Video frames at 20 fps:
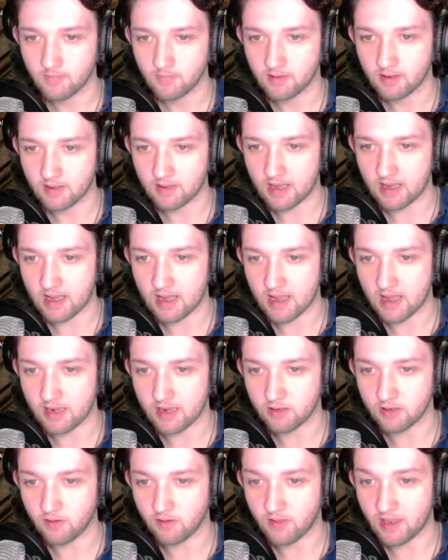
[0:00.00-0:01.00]

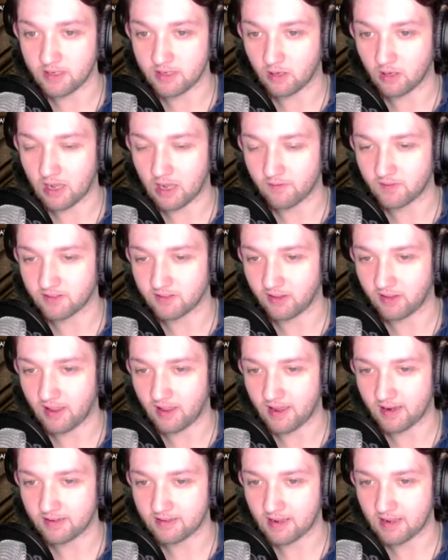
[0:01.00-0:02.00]
and then you'll have to
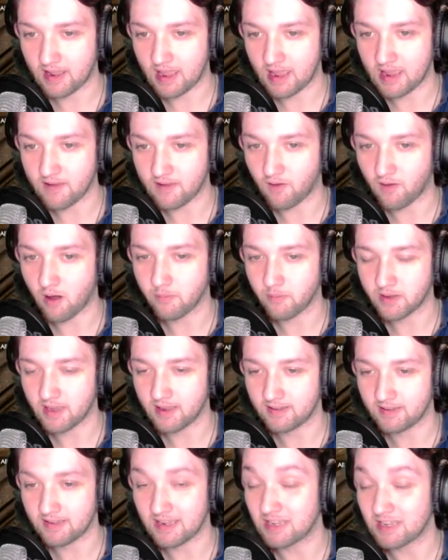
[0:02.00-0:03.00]
select a farm
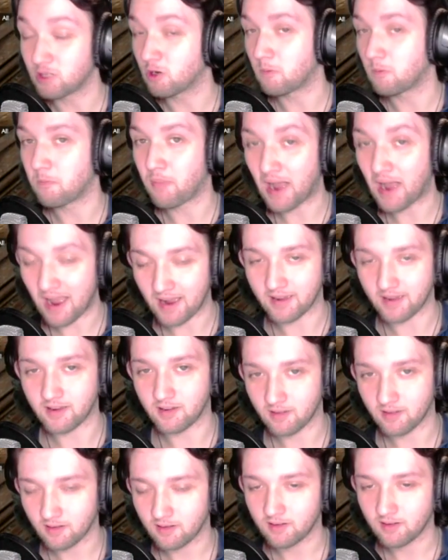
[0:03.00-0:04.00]
kit in your bag.
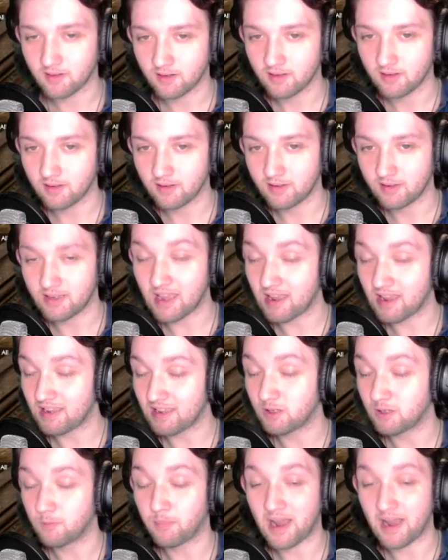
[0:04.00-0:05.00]
Yeah, in
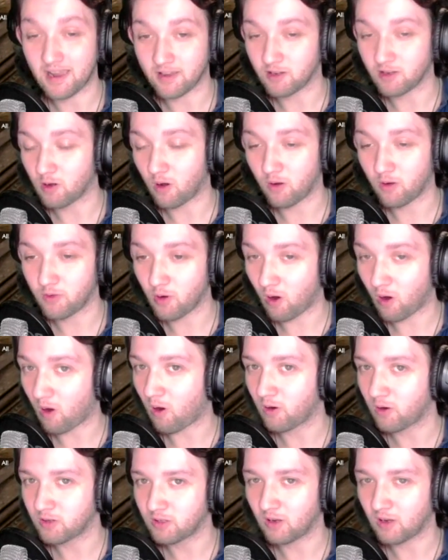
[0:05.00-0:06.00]
your bag, and not
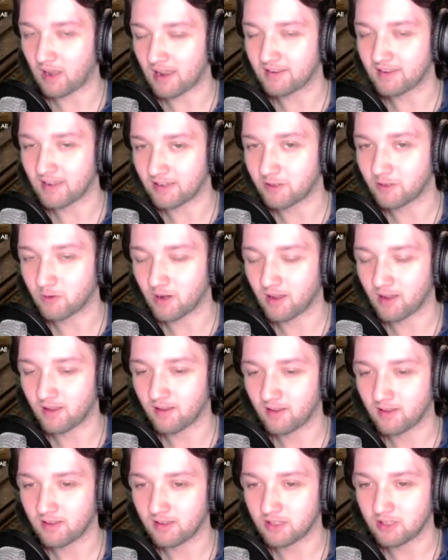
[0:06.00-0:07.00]
on your land anywhere.
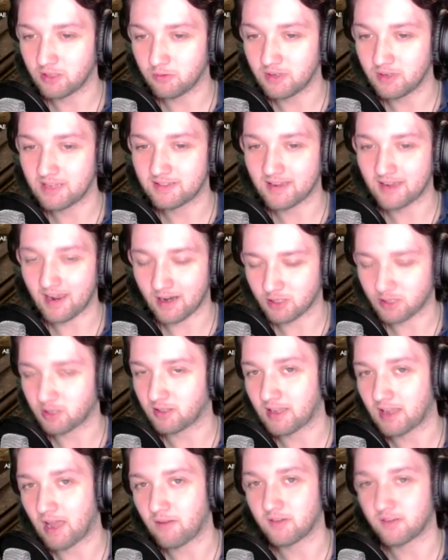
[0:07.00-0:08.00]
You need to actually
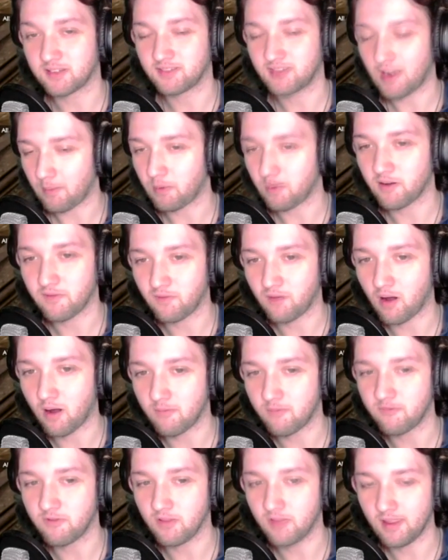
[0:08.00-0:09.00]
have a separate farm
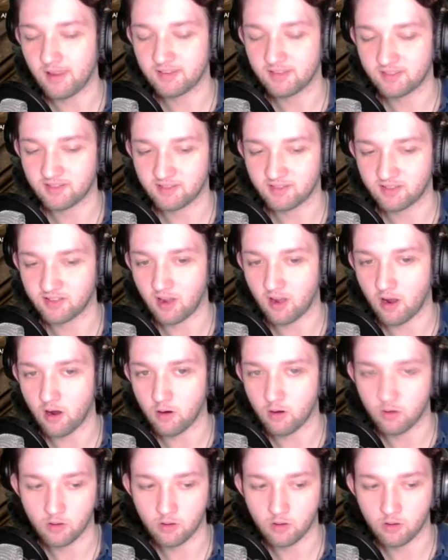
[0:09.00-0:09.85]
for this. So